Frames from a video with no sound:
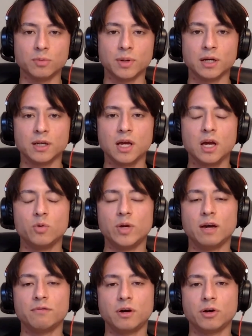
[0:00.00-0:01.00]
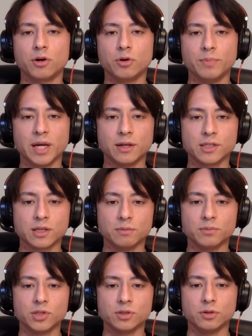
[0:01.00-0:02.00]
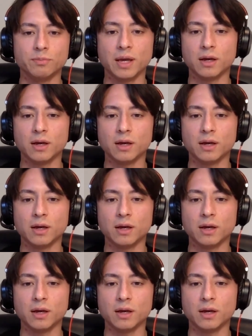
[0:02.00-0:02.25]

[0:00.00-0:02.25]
but we have our own mechanism to